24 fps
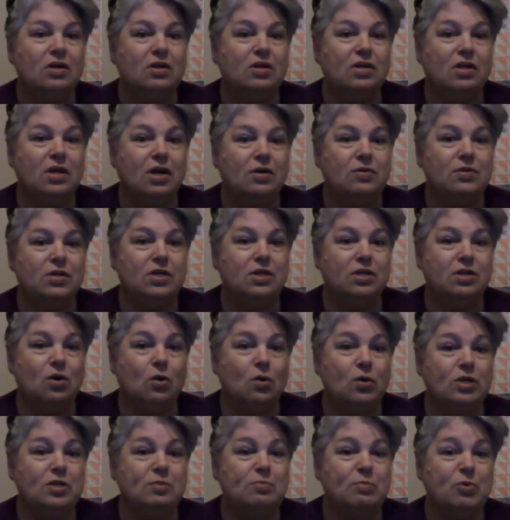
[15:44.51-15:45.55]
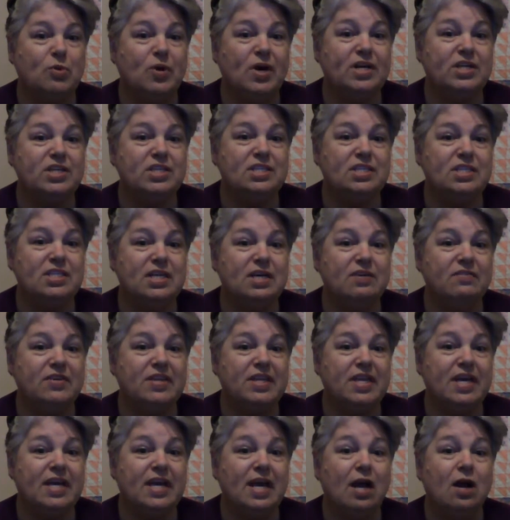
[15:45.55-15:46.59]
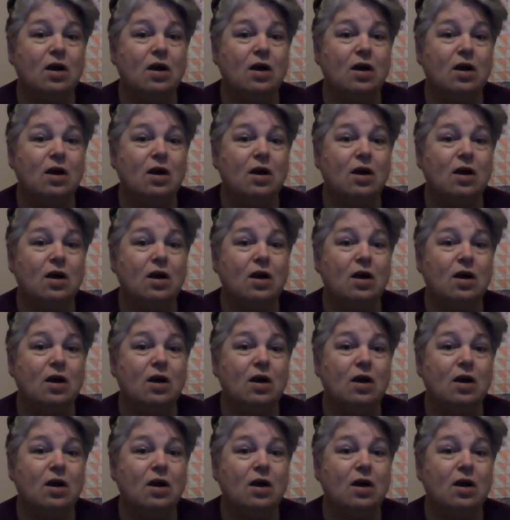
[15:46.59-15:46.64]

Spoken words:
to Yarn Inspirations and everything.